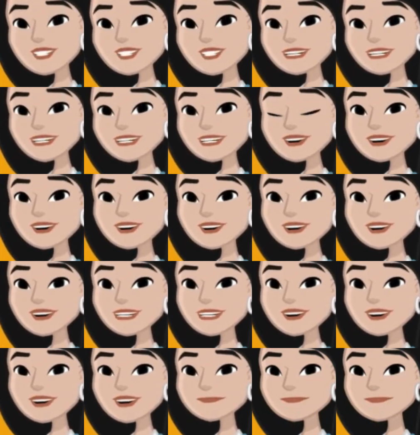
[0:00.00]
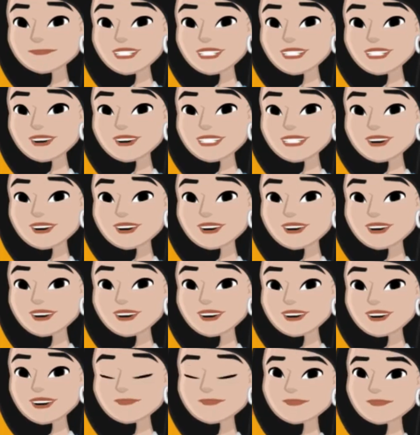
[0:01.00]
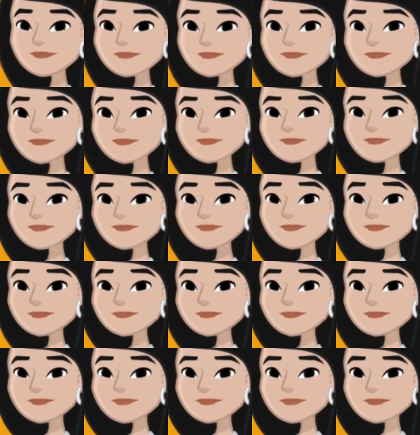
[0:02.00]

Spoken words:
The two places may be close enough,